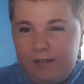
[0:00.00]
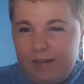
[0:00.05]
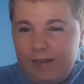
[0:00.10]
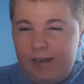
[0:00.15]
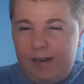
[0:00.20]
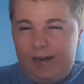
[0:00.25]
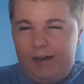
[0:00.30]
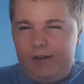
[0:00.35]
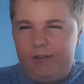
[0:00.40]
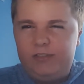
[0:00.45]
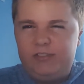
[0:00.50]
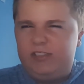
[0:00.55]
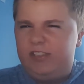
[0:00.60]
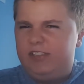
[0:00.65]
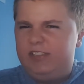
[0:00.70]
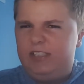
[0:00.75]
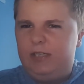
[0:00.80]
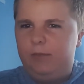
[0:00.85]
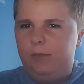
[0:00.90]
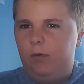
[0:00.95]
I know it's going
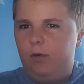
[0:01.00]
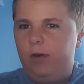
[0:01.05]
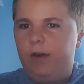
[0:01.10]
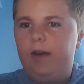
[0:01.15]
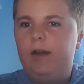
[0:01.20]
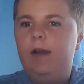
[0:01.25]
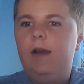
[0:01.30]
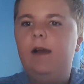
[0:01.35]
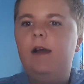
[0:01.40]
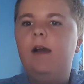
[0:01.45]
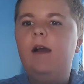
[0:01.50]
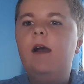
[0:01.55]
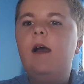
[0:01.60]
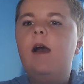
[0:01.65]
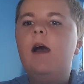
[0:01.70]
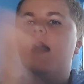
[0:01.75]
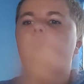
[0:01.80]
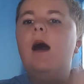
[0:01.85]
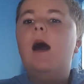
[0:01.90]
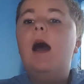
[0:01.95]
to sound boring.
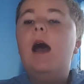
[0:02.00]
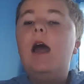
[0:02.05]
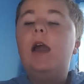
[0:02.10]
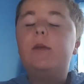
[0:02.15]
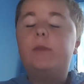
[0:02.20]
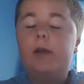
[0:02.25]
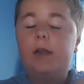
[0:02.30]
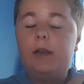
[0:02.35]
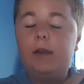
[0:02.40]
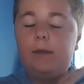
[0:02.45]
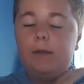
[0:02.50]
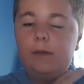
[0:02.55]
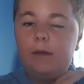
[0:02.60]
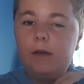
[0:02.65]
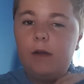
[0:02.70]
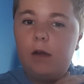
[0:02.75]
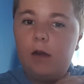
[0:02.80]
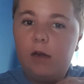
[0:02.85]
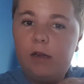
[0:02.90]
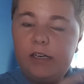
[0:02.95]
Anyway,
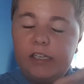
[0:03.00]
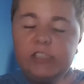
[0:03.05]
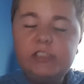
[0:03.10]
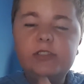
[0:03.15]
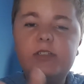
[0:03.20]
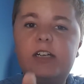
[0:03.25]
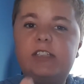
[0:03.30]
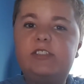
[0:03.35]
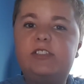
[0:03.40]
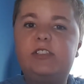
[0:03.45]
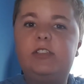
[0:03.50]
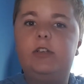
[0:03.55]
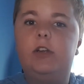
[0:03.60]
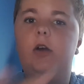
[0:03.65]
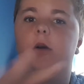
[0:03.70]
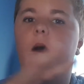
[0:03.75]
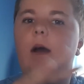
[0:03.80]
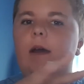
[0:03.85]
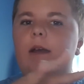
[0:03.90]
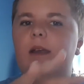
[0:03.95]
in case you guys didn't
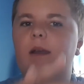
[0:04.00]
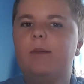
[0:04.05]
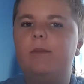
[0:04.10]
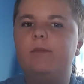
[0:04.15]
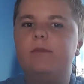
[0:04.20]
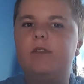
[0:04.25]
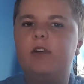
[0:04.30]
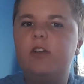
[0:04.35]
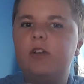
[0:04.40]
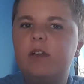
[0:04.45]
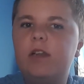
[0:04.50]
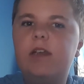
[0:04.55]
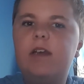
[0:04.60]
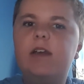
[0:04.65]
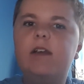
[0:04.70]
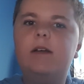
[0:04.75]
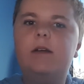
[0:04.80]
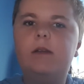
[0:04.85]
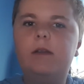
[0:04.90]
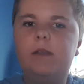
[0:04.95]
know, I am
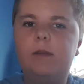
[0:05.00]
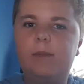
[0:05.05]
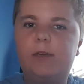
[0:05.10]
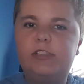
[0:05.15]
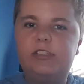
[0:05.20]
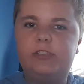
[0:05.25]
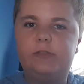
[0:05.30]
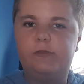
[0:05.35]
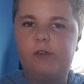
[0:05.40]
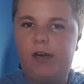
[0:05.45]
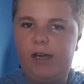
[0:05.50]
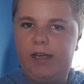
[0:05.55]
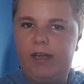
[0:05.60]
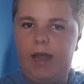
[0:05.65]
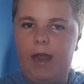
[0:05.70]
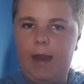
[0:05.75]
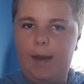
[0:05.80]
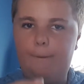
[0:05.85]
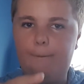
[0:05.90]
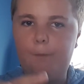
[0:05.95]
currently in the midst of writing
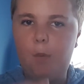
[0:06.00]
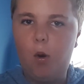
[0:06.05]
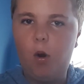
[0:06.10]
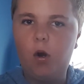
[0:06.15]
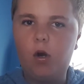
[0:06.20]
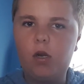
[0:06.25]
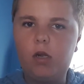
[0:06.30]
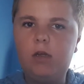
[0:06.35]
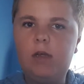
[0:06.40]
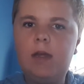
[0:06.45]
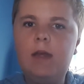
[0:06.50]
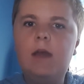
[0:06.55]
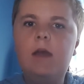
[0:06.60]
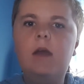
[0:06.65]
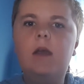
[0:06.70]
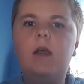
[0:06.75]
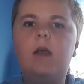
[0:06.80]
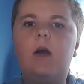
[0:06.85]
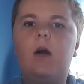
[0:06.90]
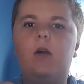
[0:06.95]
a book
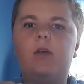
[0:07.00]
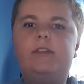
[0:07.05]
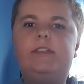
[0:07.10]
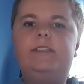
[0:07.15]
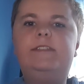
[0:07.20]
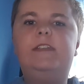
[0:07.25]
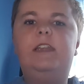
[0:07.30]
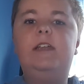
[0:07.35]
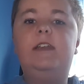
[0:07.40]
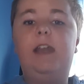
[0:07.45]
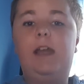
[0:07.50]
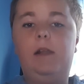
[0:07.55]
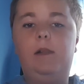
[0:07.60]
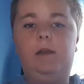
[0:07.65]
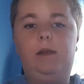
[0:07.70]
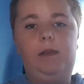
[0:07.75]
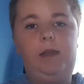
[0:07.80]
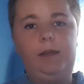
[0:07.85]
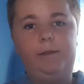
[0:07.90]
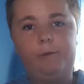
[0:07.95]
called The
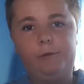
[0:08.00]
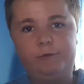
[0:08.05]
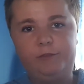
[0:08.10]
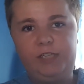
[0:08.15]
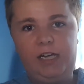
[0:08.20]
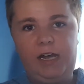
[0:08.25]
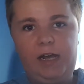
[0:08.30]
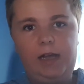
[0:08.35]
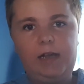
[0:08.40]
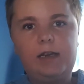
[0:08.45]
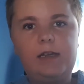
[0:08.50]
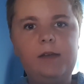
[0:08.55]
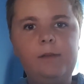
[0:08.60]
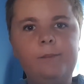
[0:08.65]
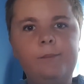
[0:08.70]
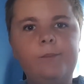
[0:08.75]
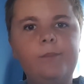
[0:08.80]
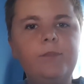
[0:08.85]
Daily Life of Zach.